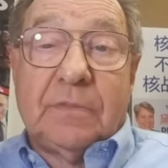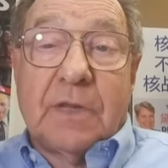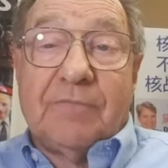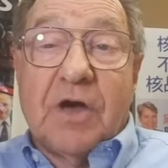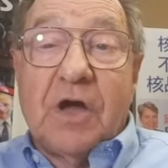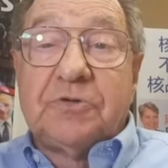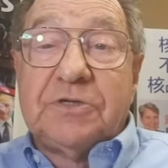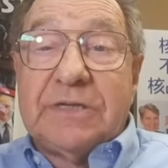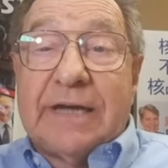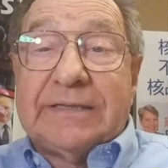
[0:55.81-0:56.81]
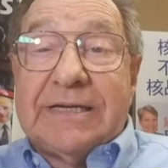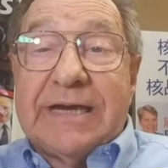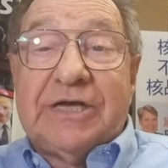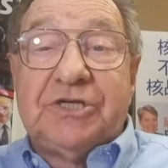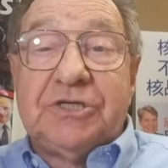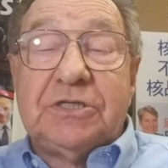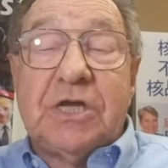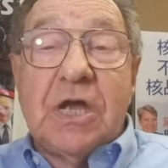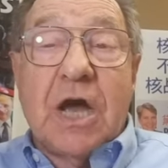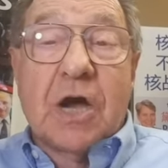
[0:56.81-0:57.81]
of the 190 nations
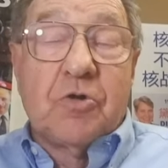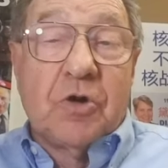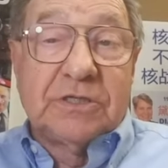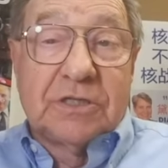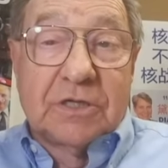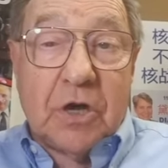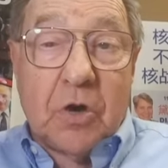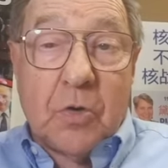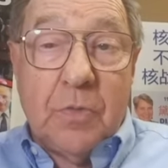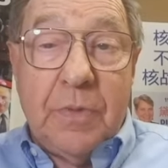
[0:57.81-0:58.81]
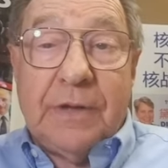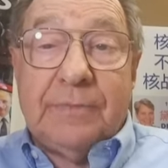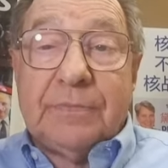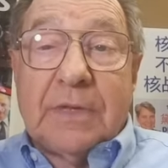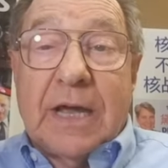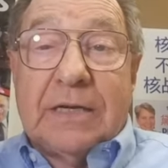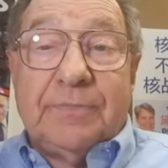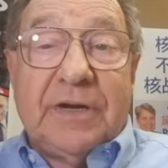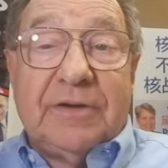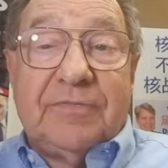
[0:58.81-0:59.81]
across the globe, and a
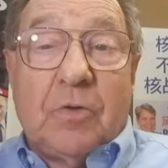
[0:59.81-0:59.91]
bit of a